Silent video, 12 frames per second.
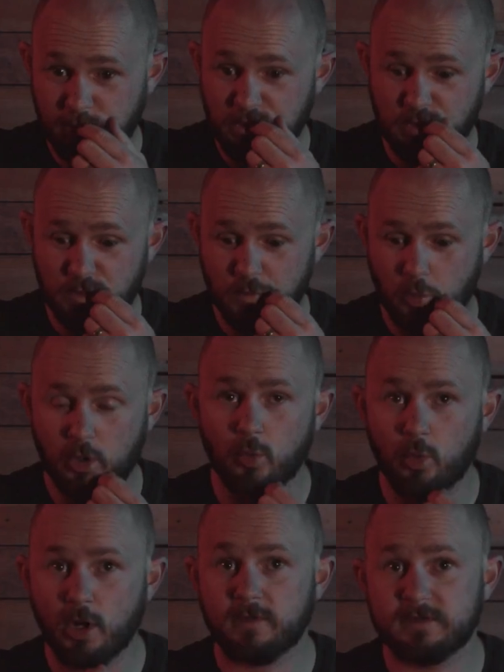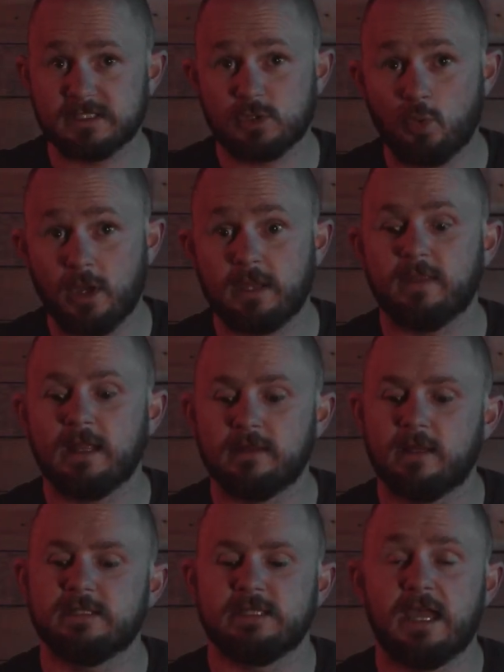But you want to work this quick.
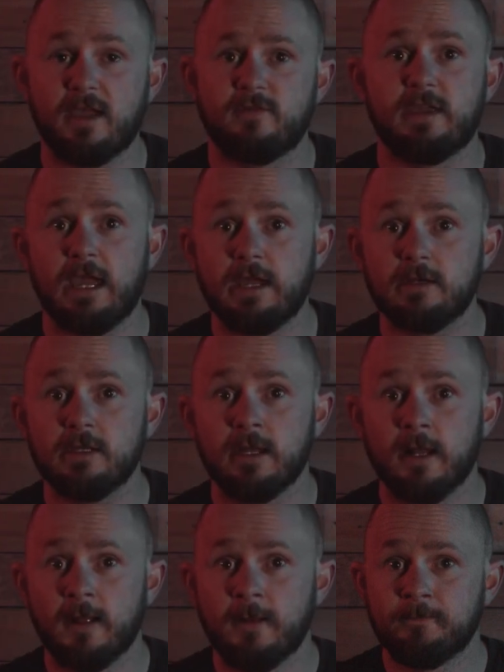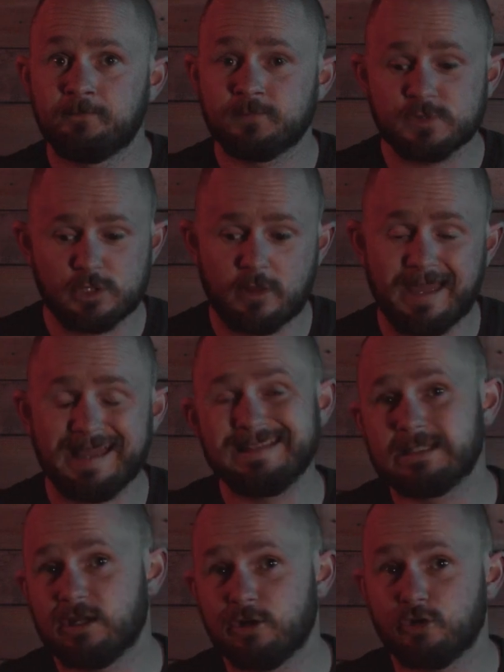That's a heavy head. So the
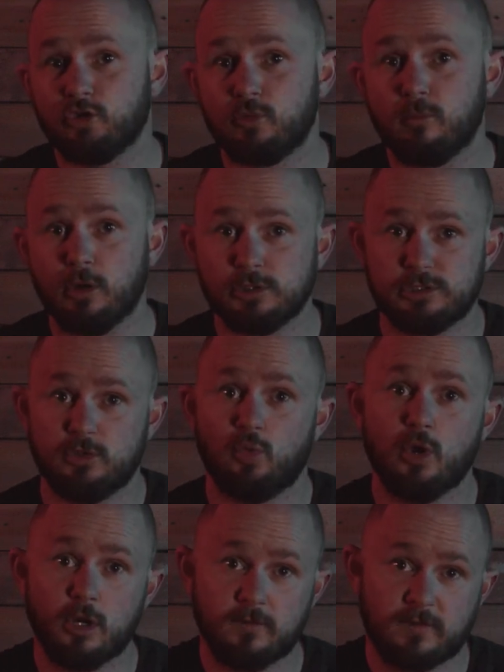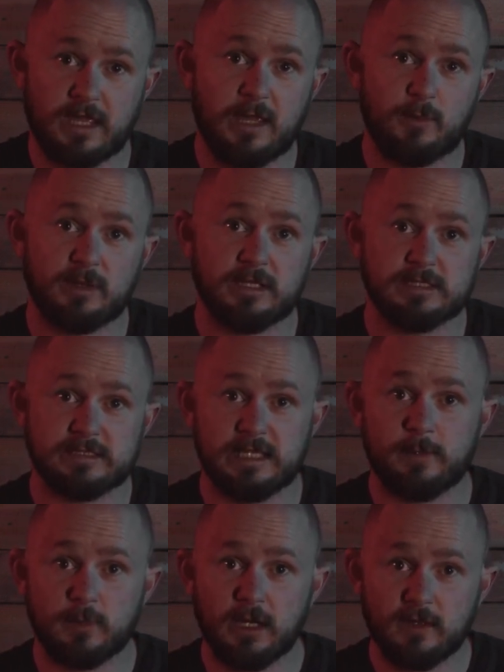head's going to do most of the work of keeping this
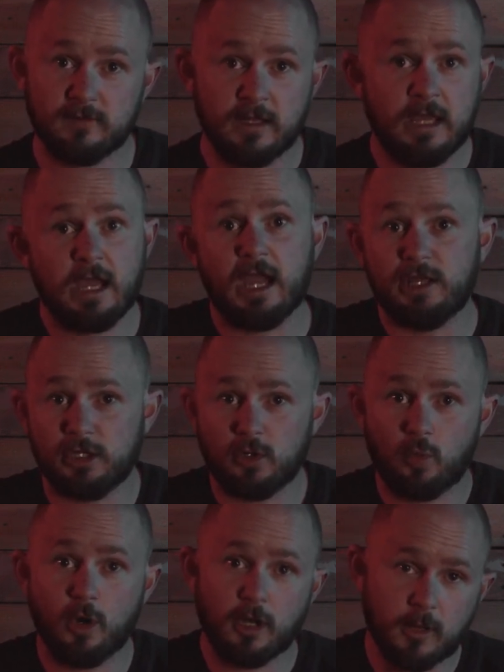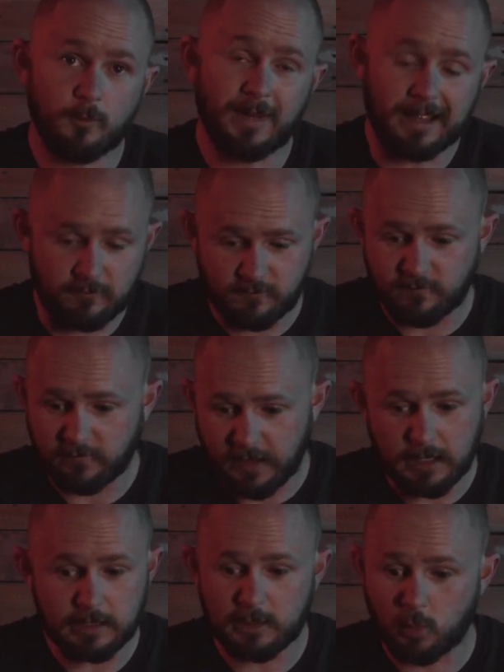deep enough, and you're going to work it back
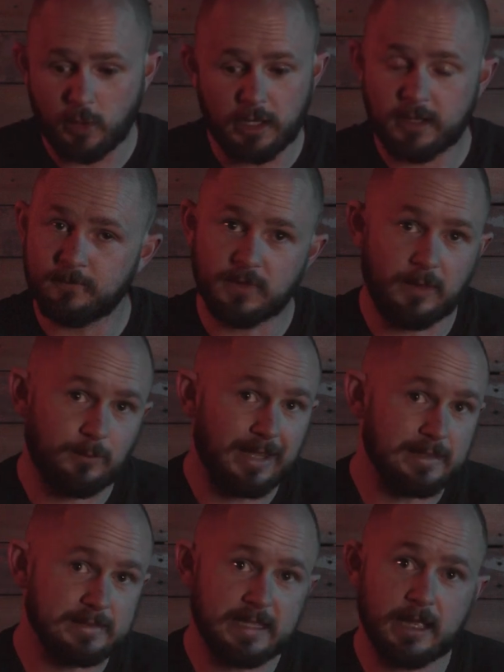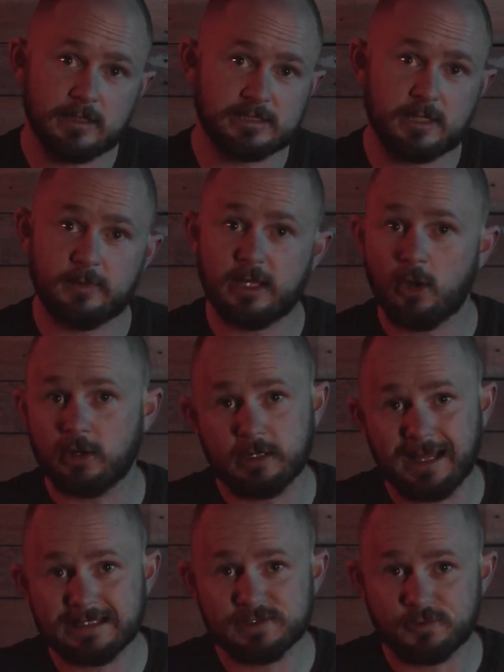fairly quick. That paddle tail is going to be
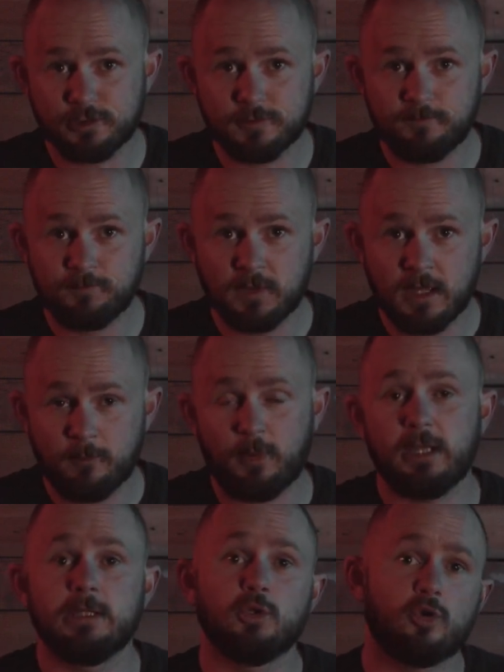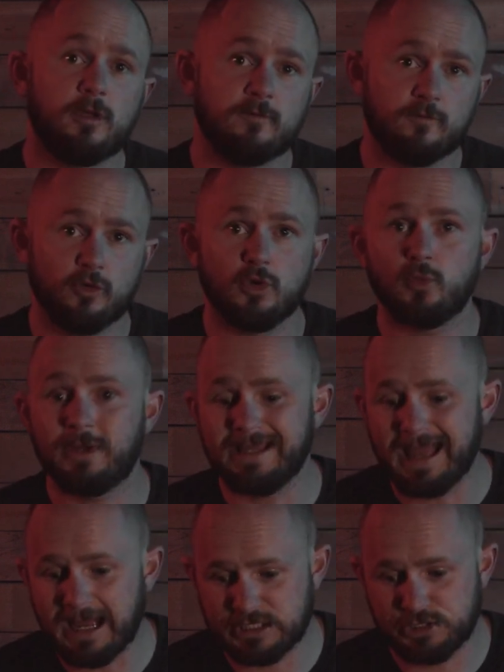going nuts on it, but you're looking for a
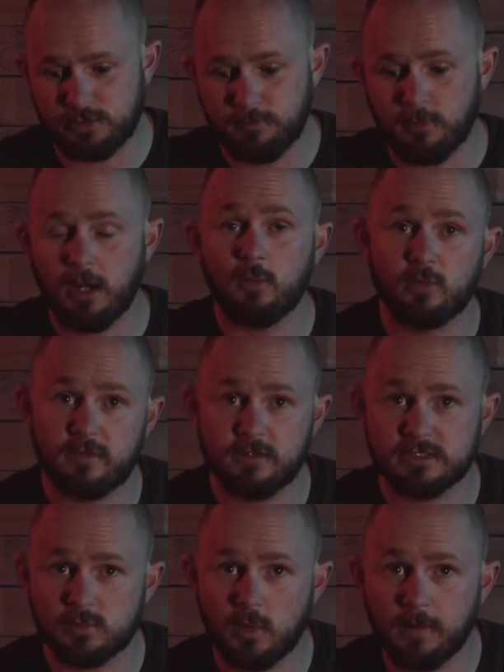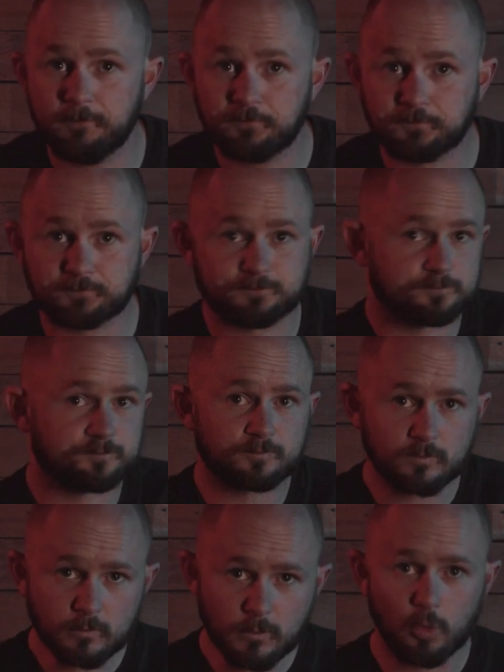reaction bite with this one.
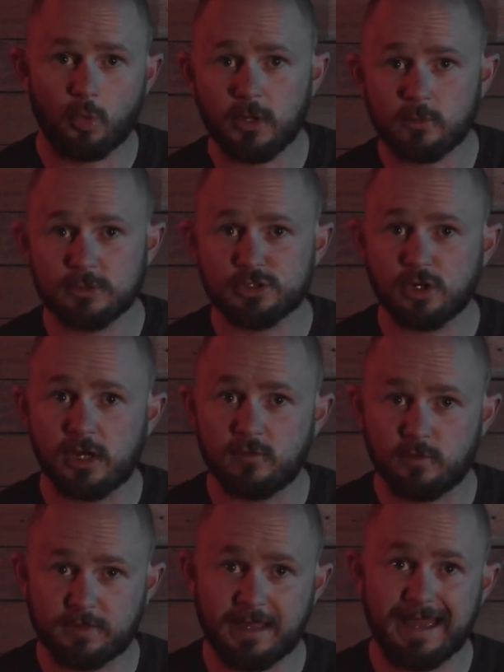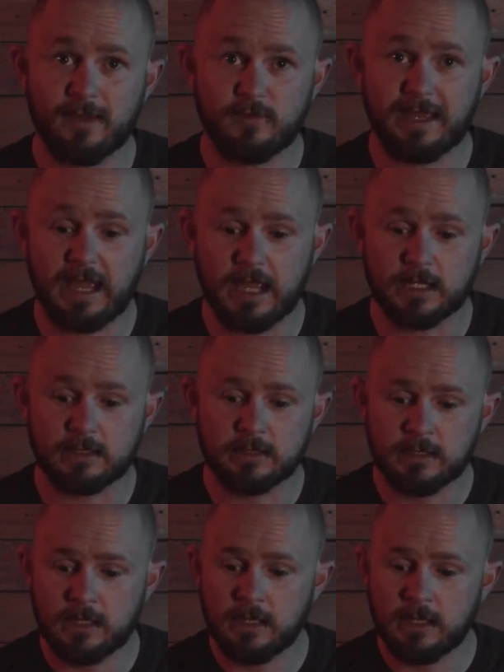Quick retrieve with the heavy head,